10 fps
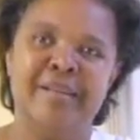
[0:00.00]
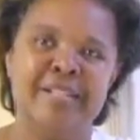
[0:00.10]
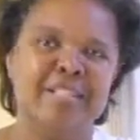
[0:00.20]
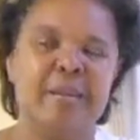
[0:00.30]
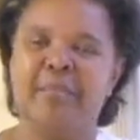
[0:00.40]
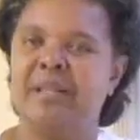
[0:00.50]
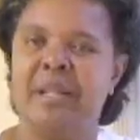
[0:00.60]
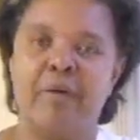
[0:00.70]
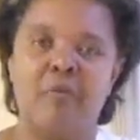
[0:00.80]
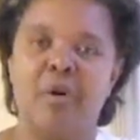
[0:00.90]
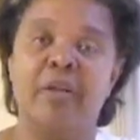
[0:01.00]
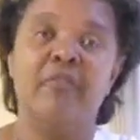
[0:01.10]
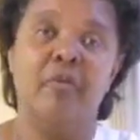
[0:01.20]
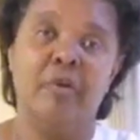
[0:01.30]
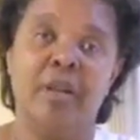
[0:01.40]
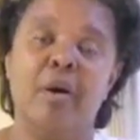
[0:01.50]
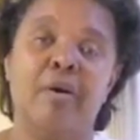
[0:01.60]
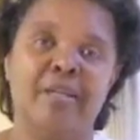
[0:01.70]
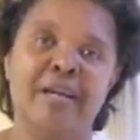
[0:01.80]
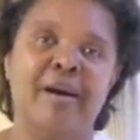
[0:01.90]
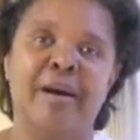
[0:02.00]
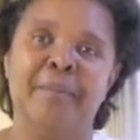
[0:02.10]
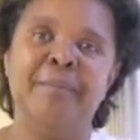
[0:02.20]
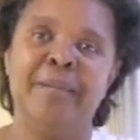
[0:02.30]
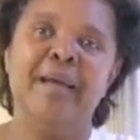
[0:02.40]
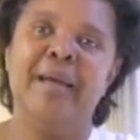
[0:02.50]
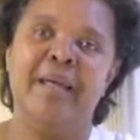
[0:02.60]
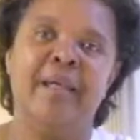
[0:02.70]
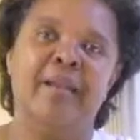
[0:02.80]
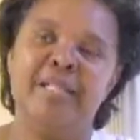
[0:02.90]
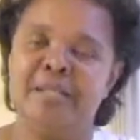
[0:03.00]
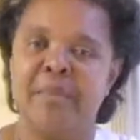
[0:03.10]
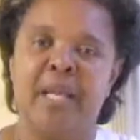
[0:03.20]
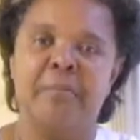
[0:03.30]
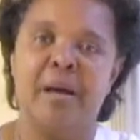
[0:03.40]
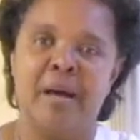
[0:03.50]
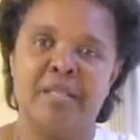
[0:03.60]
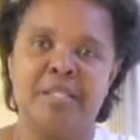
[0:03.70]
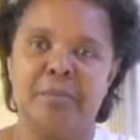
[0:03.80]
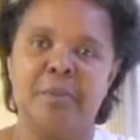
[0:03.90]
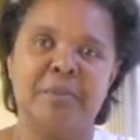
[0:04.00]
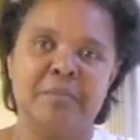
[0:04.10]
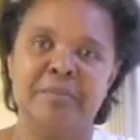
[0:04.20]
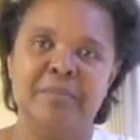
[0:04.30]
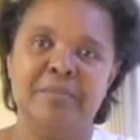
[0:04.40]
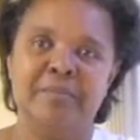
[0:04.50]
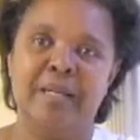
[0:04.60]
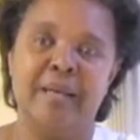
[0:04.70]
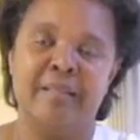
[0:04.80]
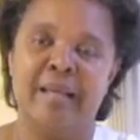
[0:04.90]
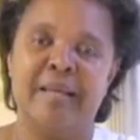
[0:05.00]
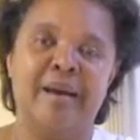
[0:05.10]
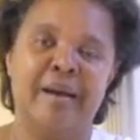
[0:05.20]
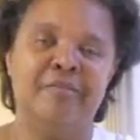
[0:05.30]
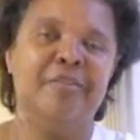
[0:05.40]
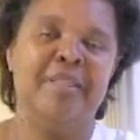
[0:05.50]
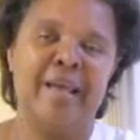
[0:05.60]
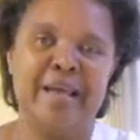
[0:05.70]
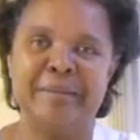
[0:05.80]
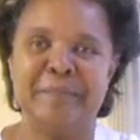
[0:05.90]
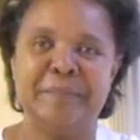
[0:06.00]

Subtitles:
Something that I've wanted for a long time. And now he's made it possible. And I thank God for that.